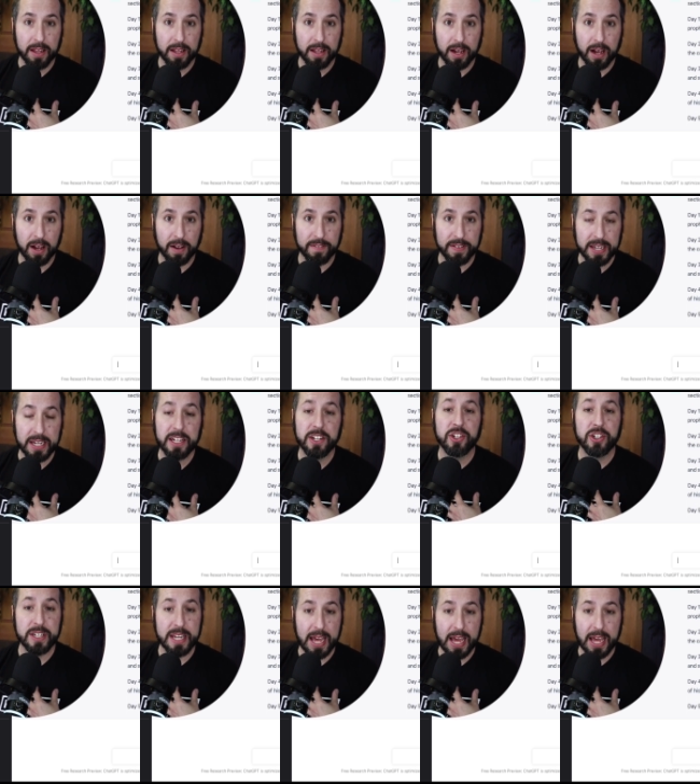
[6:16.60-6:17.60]
of
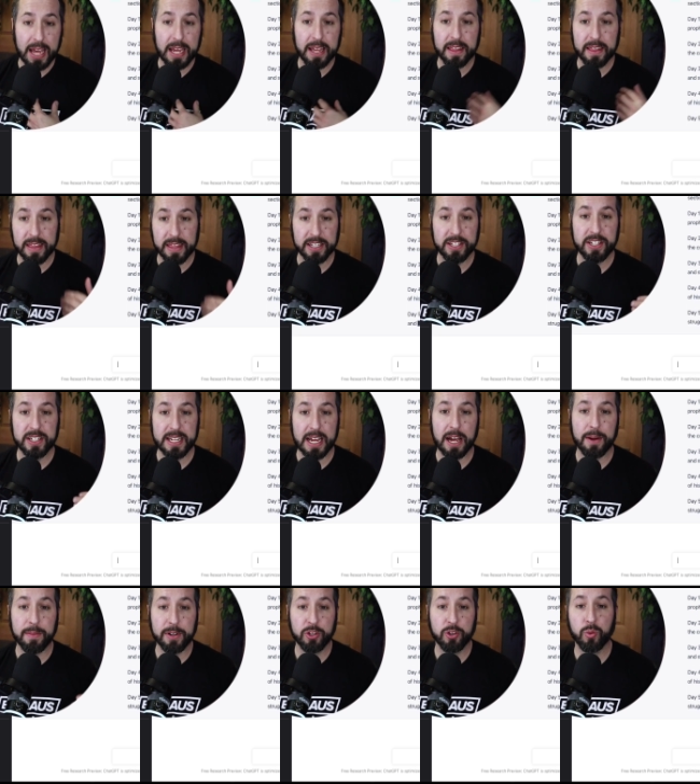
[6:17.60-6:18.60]
each day. This is
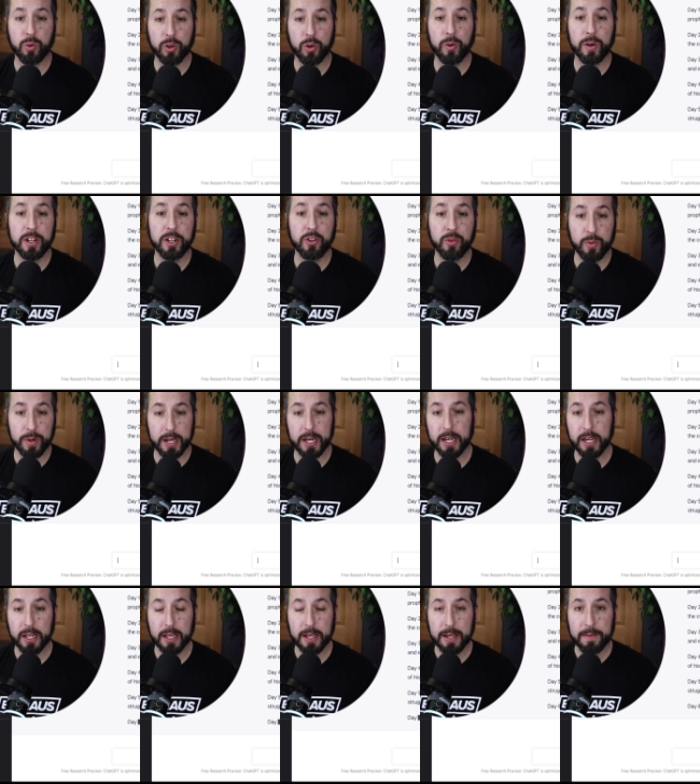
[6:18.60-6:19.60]
how much we're going to
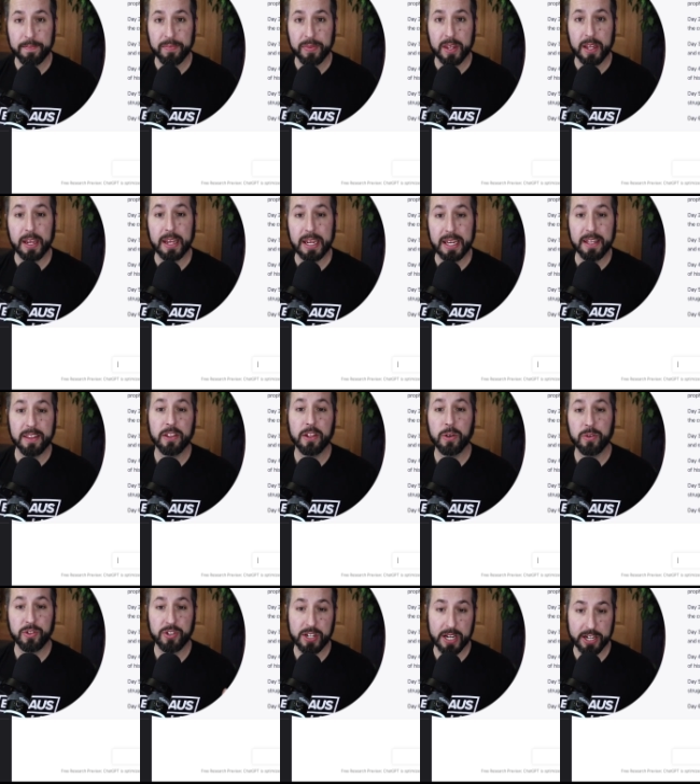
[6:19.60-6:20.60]
read. In
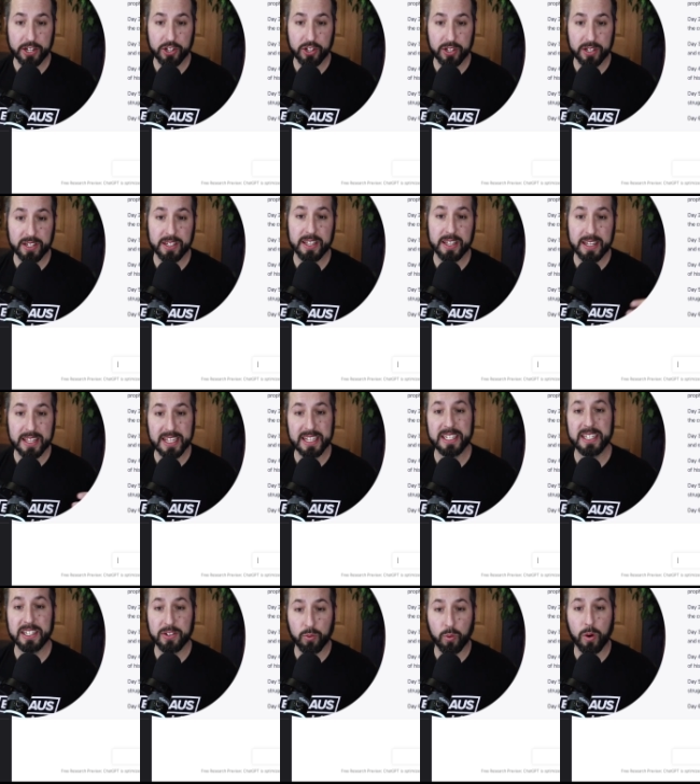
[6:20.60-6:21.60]
those sections, this
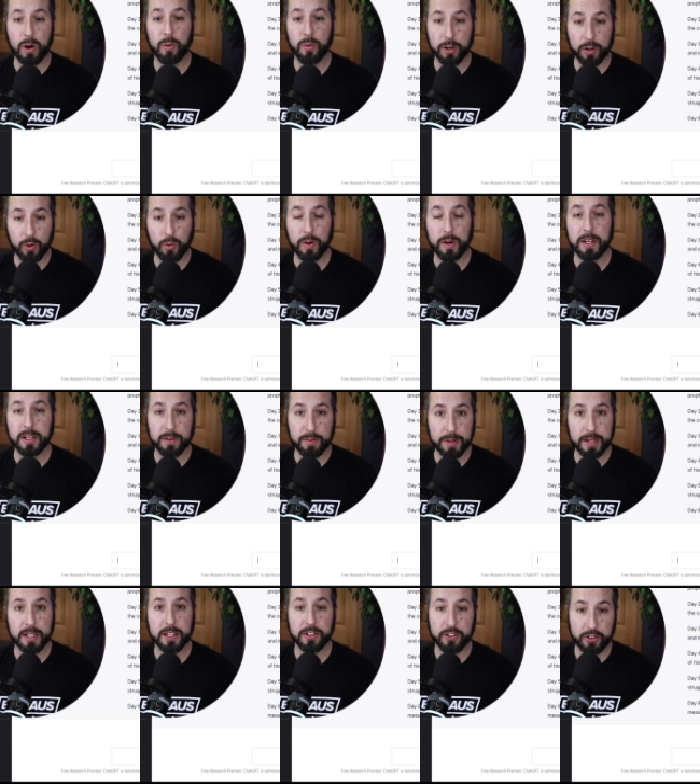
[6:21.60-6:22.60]
is what we're going to
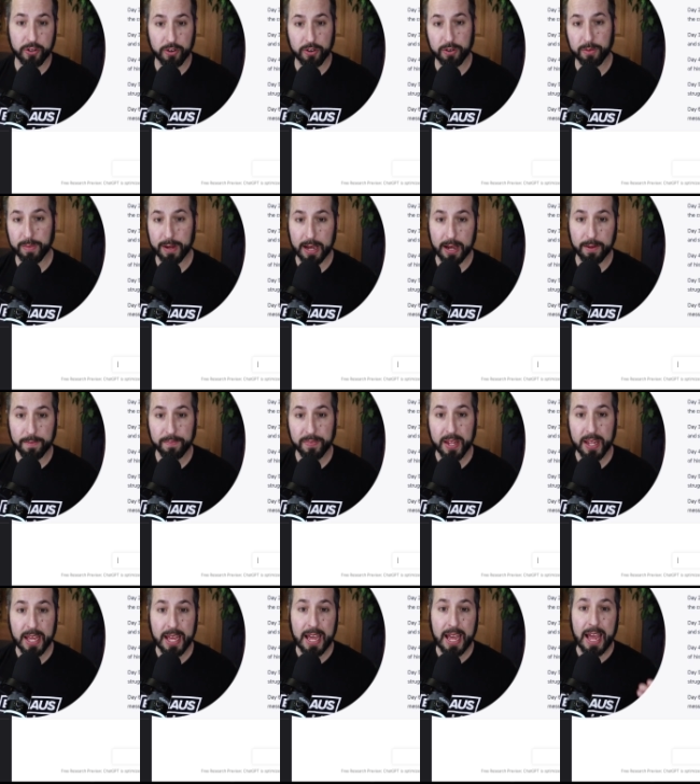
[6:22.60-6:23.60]
be concerned about.
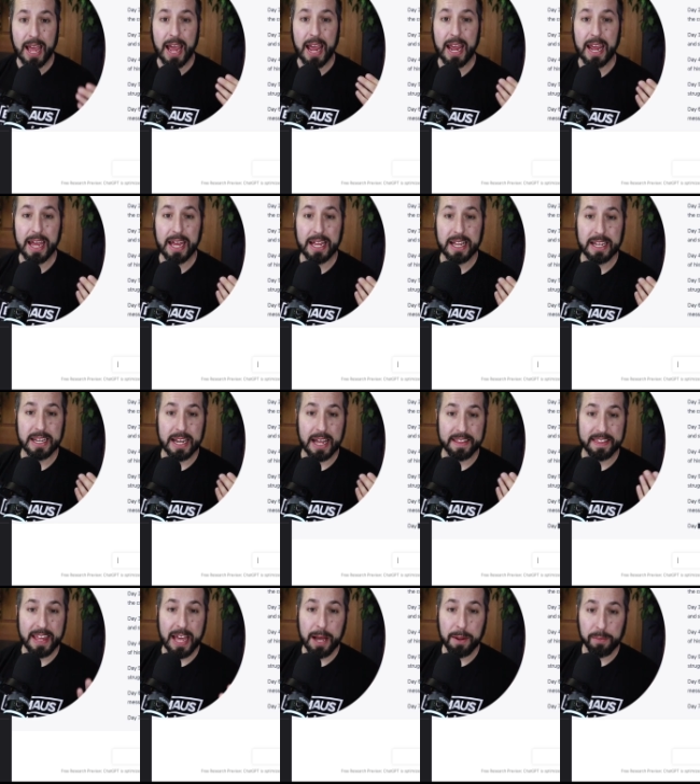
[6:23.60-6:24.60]
And
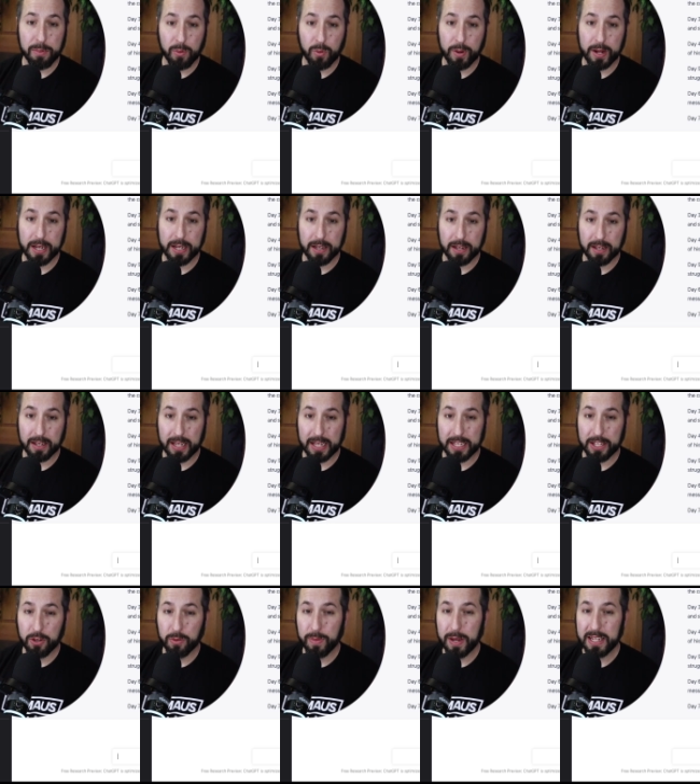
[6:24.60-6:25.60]
at that point,
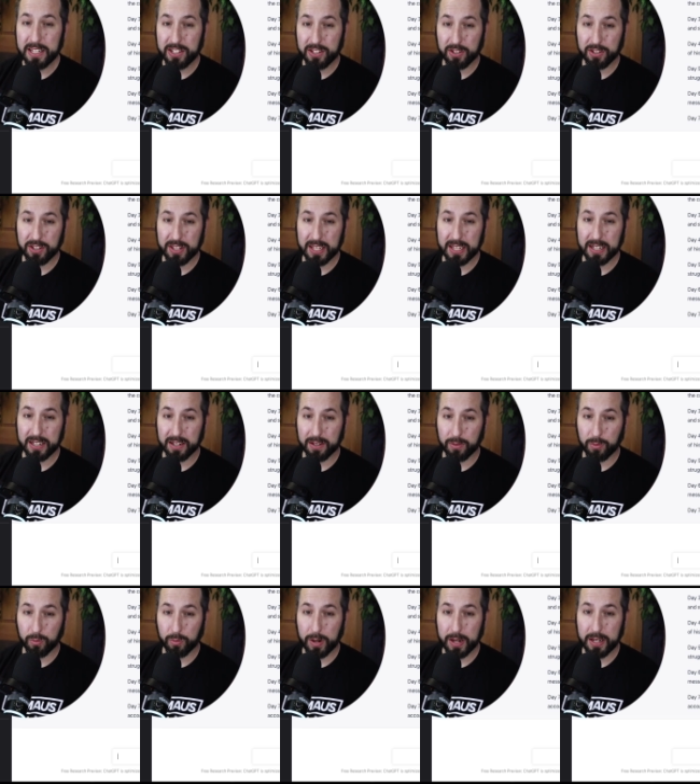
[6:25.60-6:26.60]
like you may still think
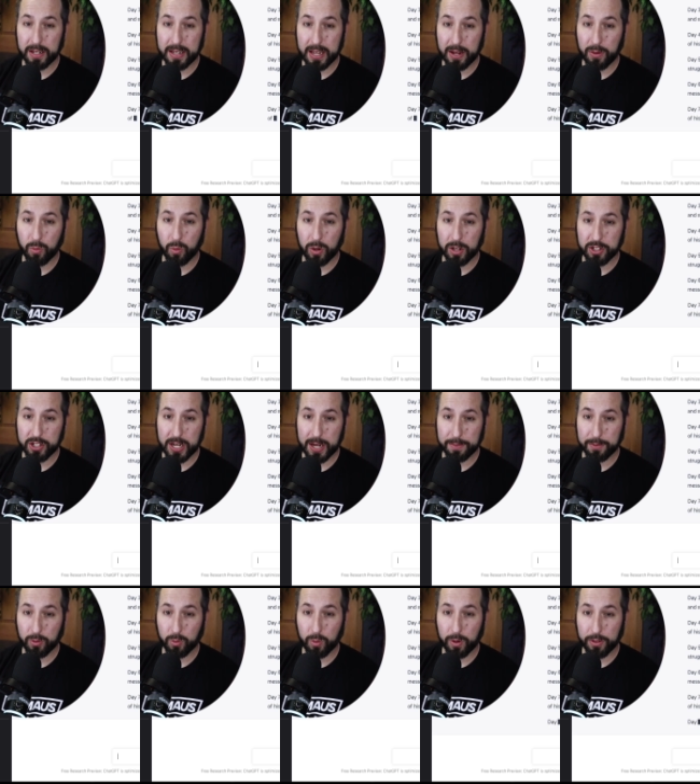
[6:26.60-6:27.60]
read day one,
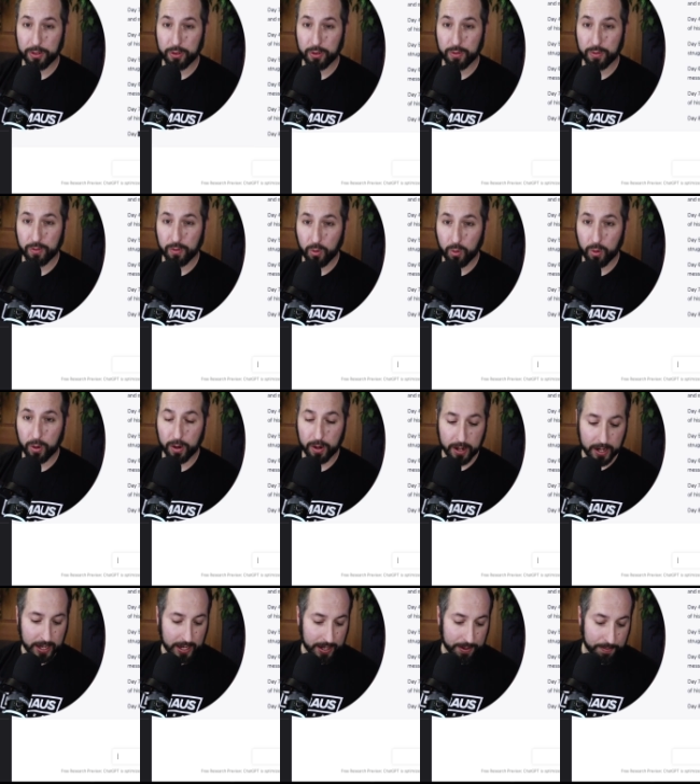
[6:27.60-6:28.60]
chapter one through four
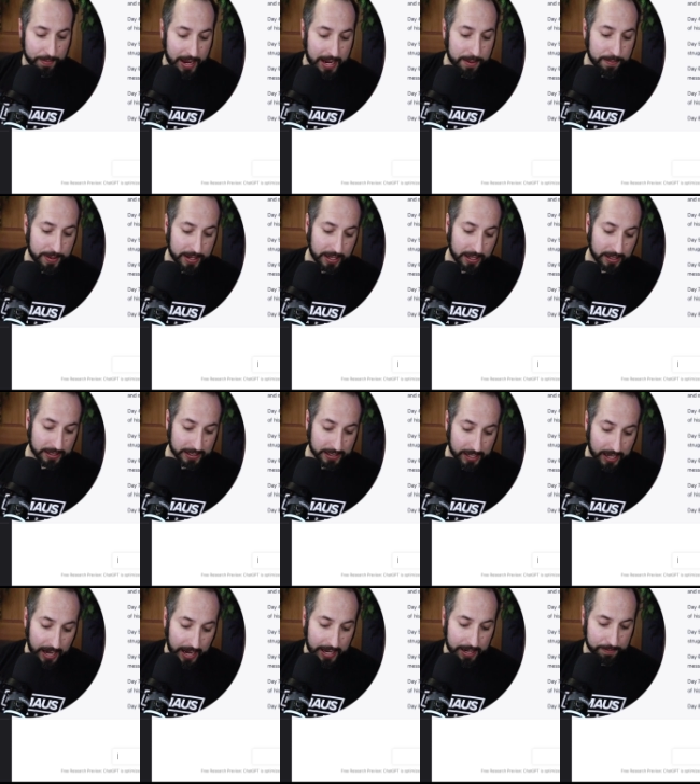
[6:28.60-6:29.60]
may be a
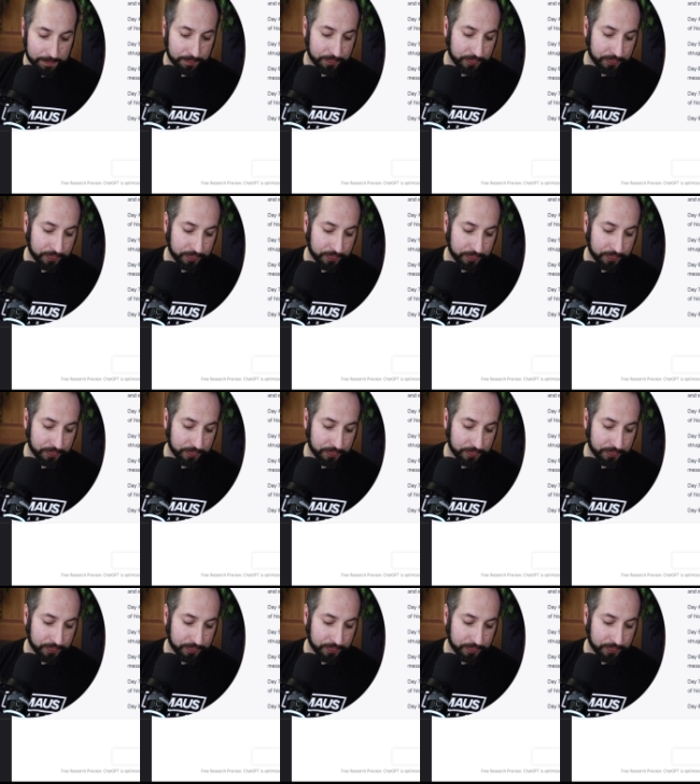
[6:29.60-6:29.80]
lot.